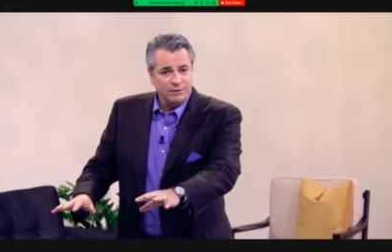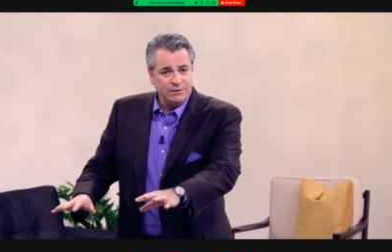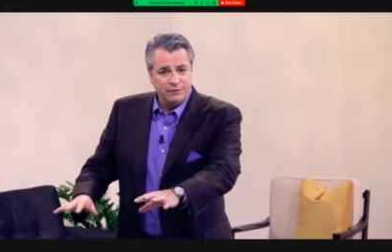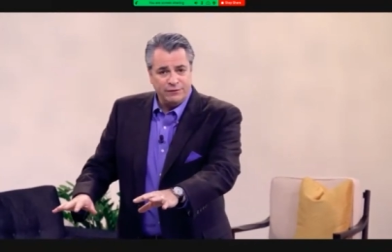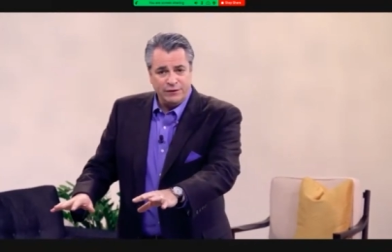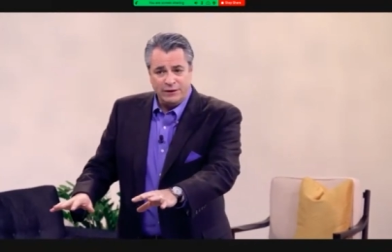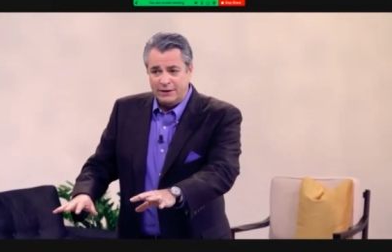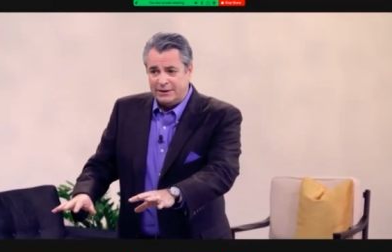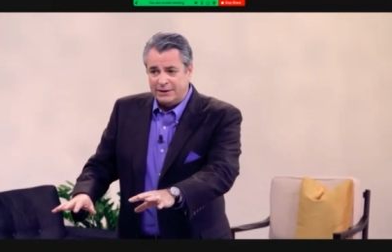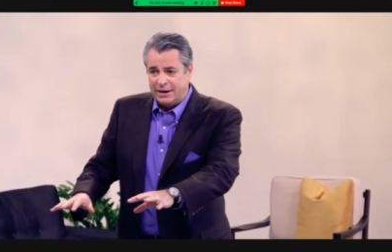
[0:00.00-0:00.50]

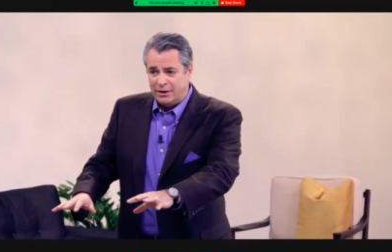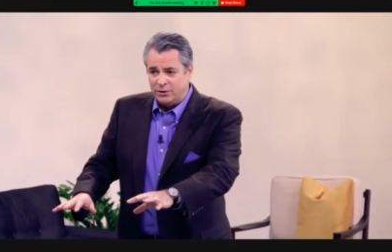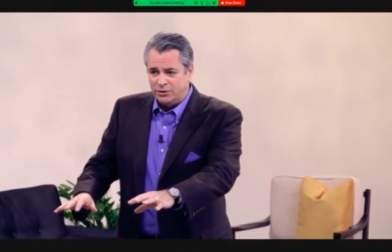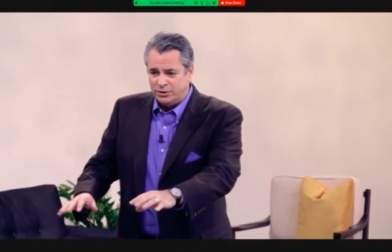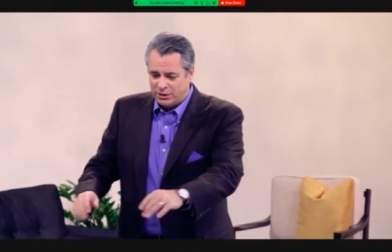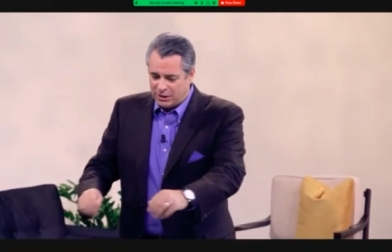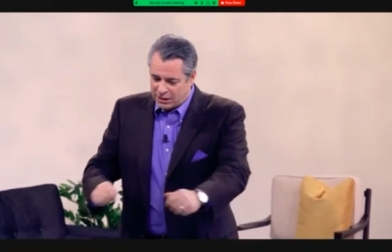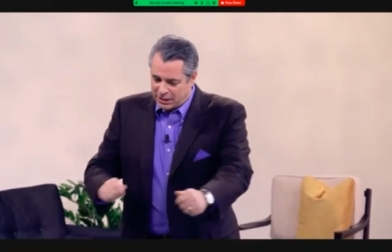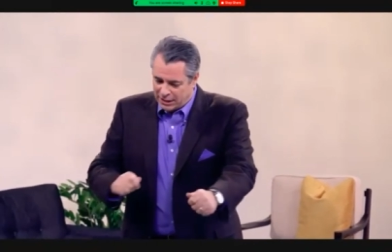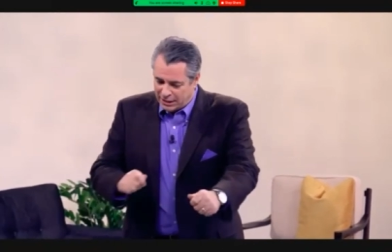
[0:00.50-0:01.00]
filled
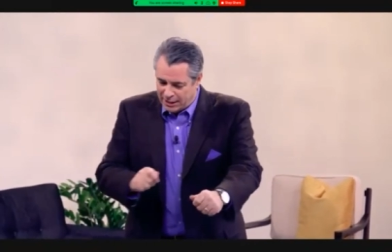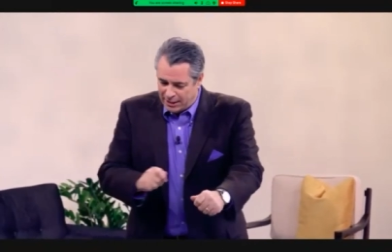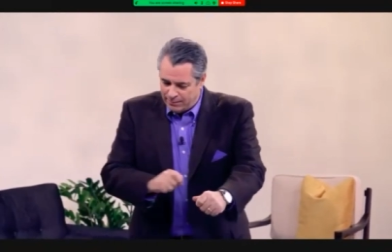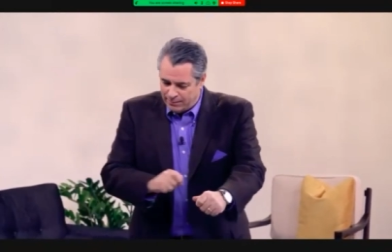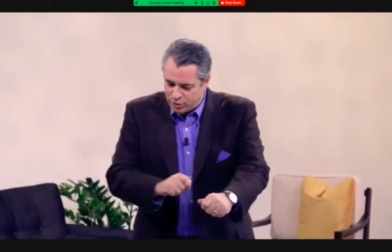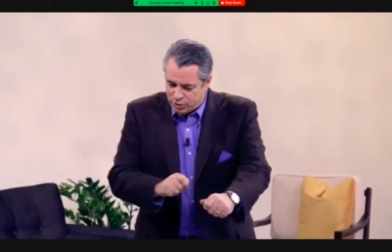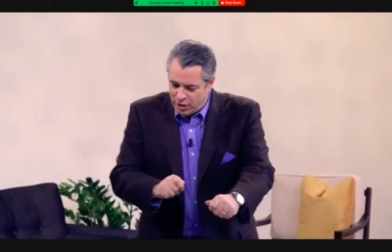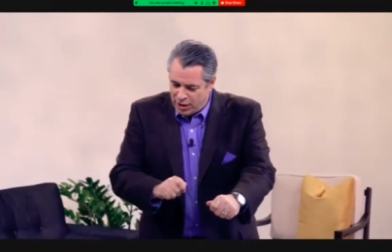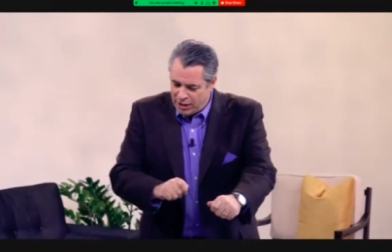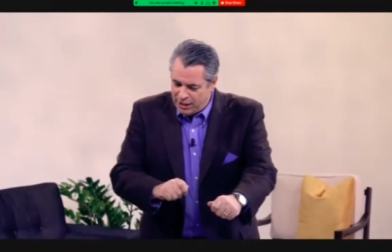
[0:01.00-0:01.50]
out, and I'm
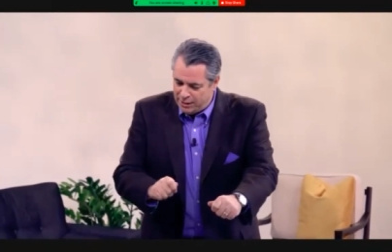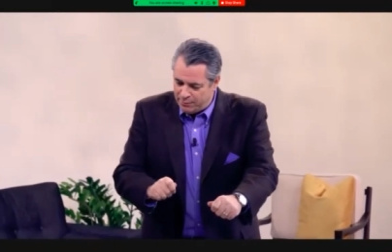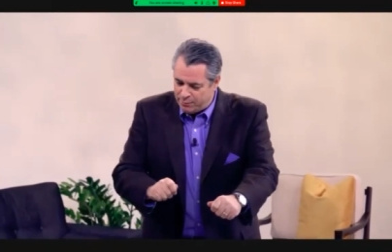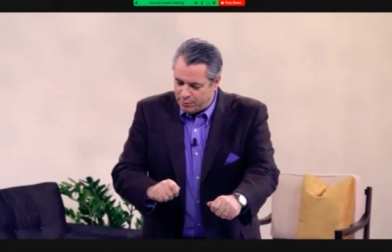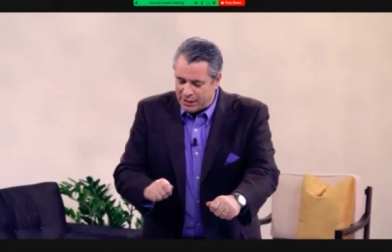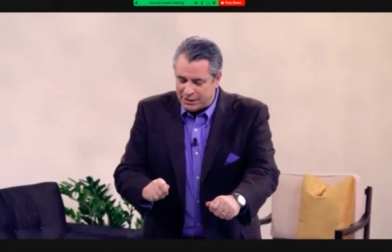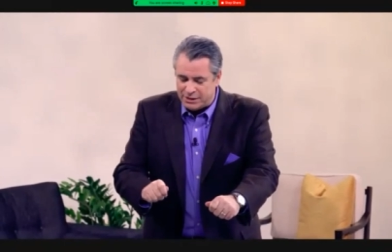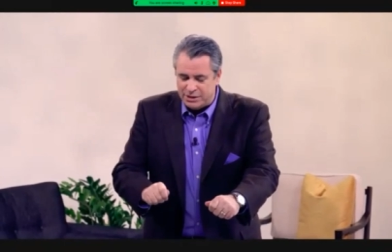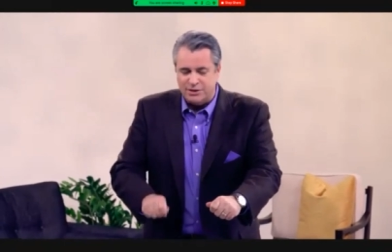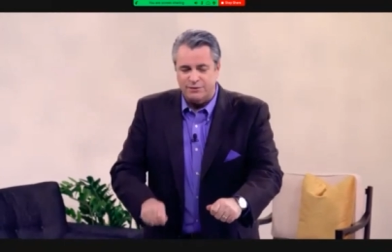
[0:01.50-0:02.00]
trying to
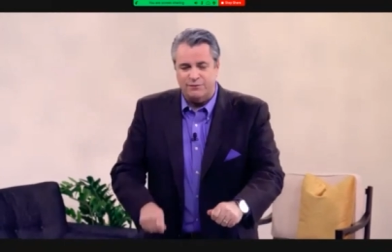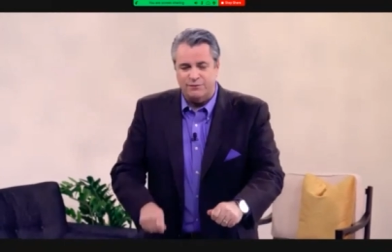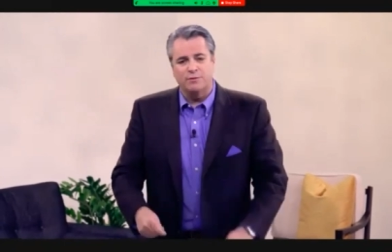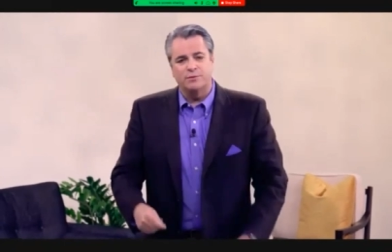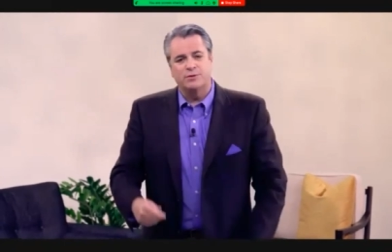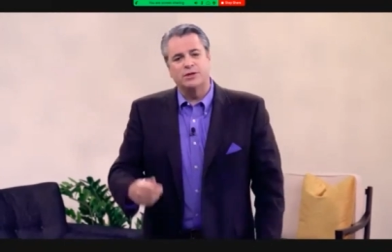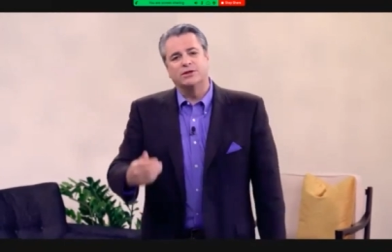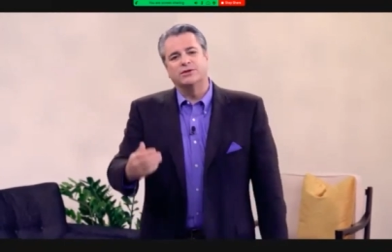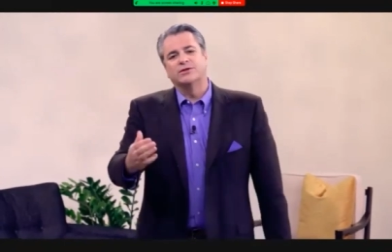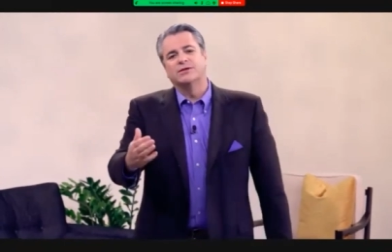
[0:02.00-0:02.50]
practice the
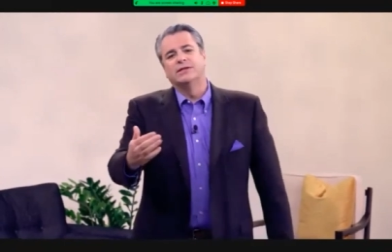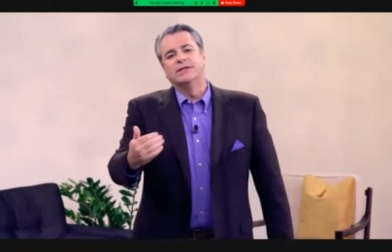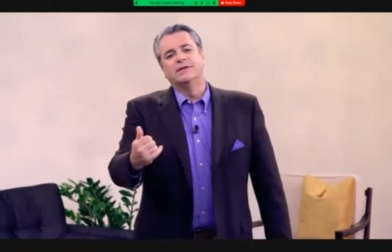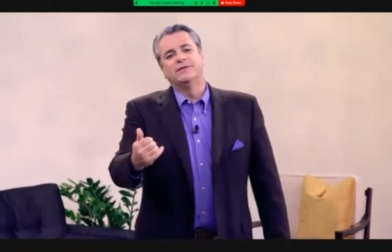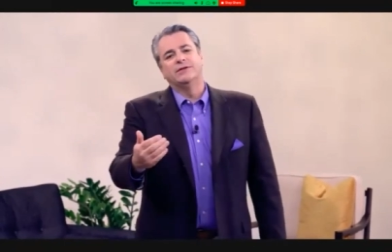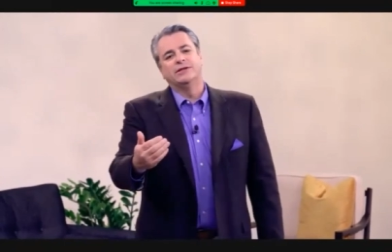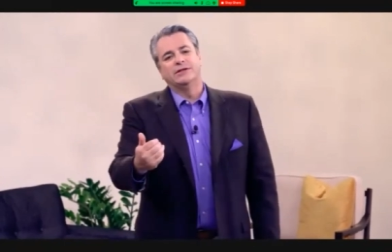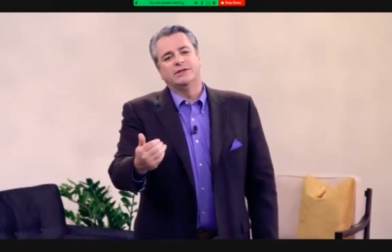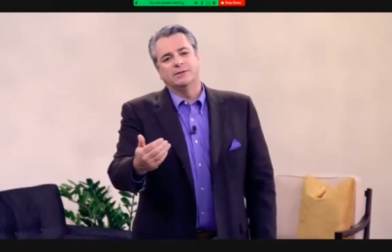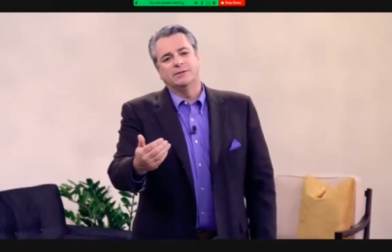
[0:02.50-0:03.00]
form. She goes,
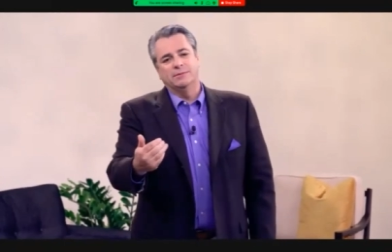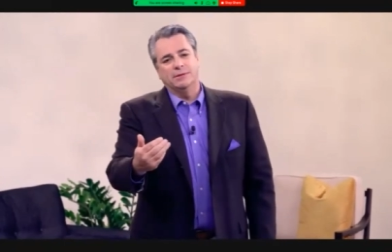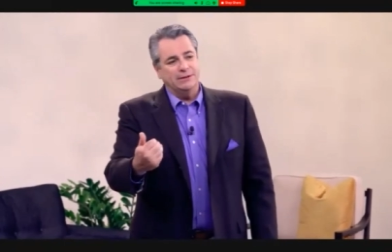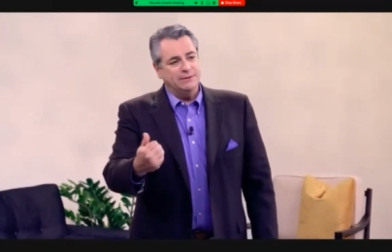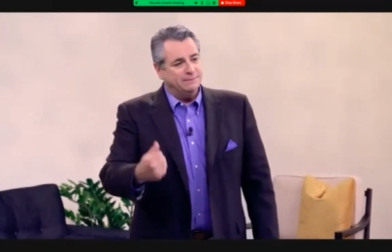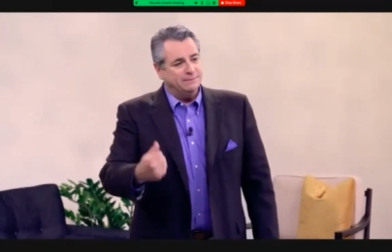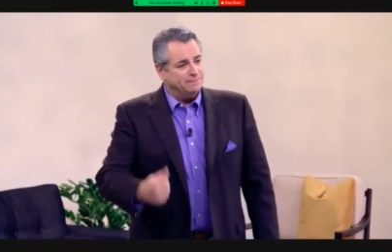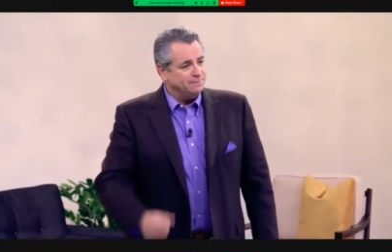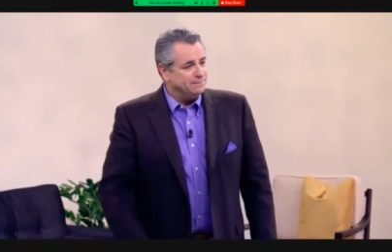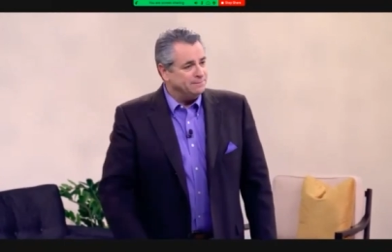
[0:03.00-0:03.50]
give it to me.